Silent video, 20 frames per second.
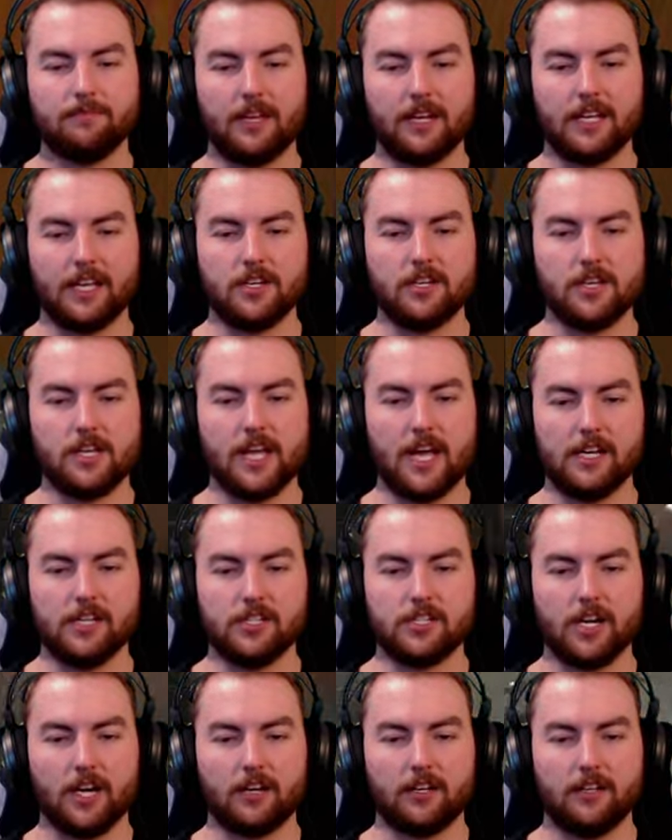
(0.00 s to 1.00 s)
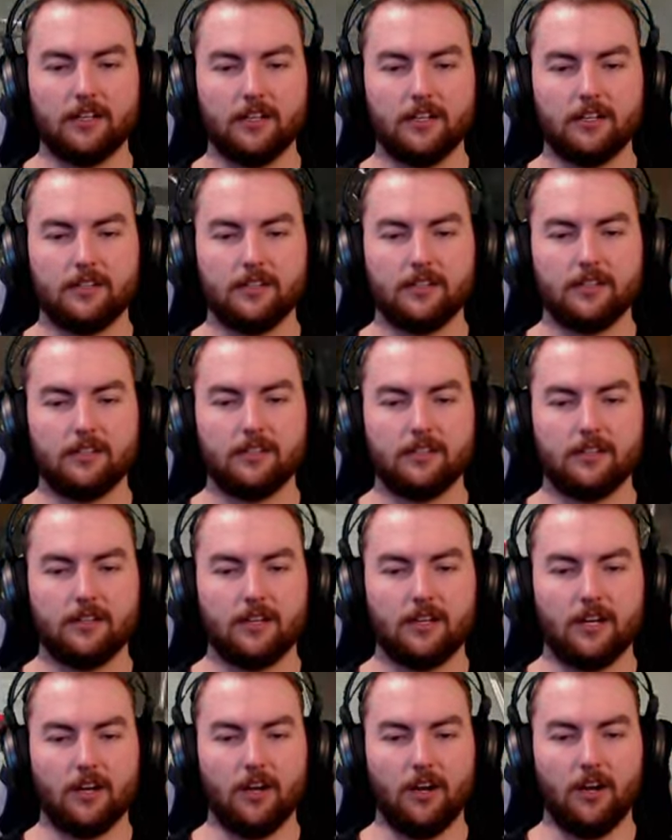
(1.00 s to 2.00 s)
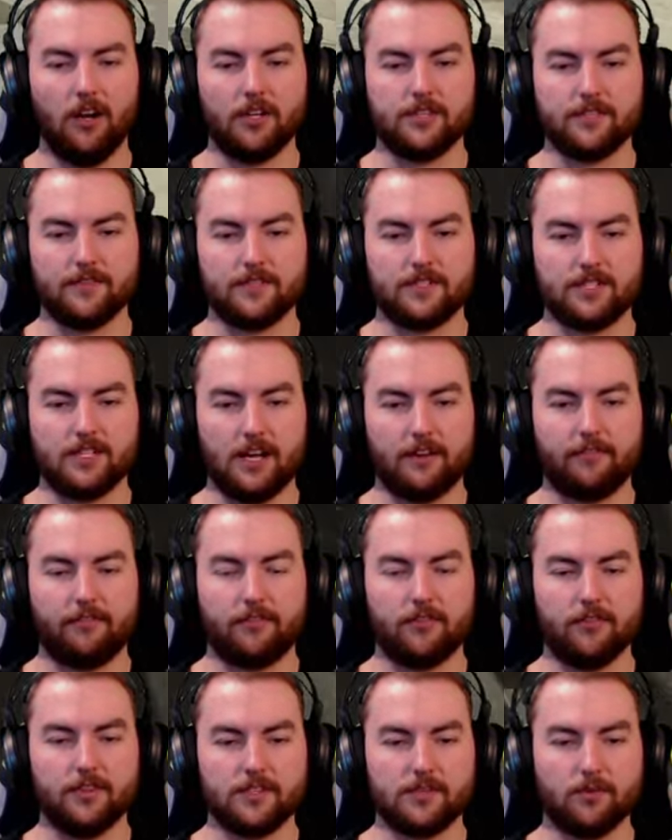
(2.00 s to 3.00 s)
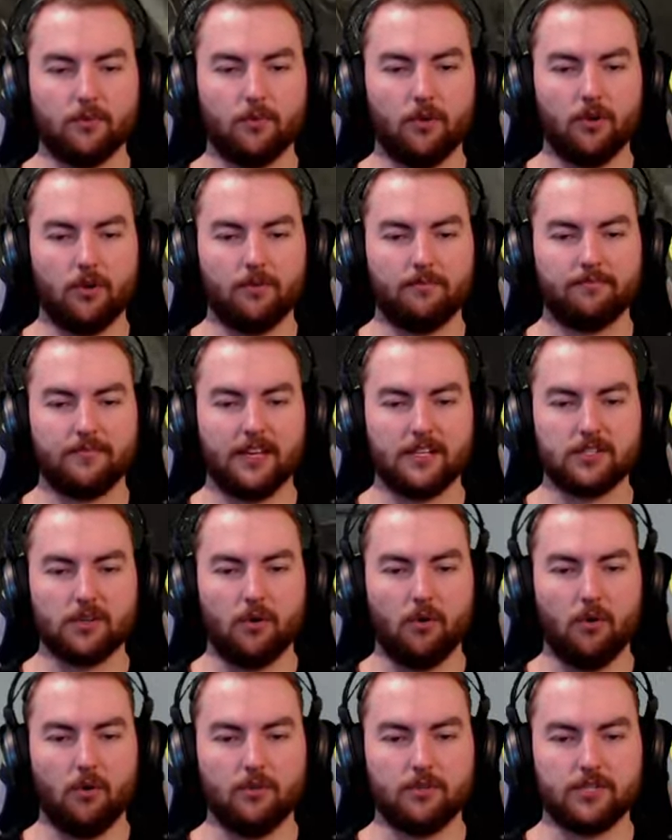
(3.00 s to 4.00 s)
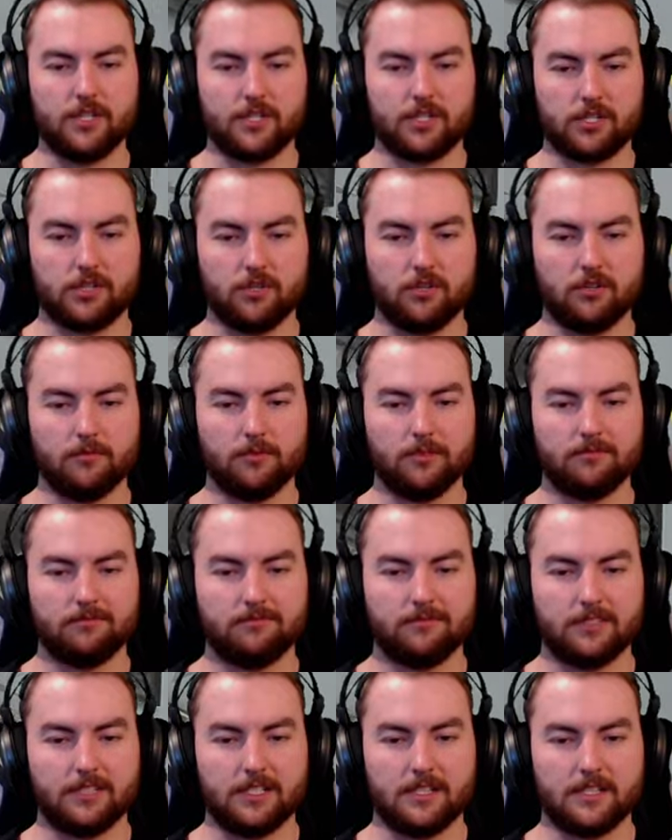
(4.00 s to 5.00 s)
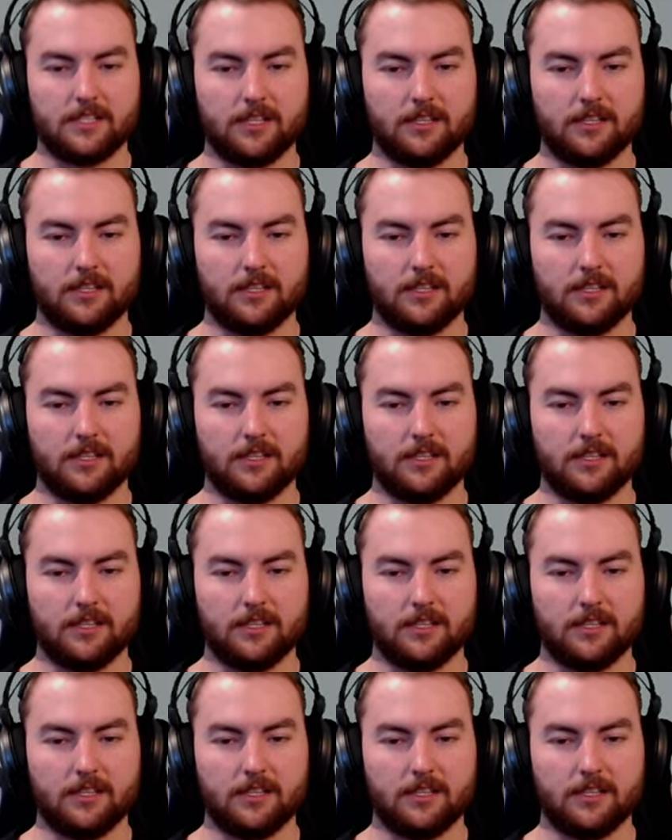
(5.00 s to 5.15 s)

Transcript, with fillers: and again, you can chuck lots of stuff through this wall. It's all just shootable. You can see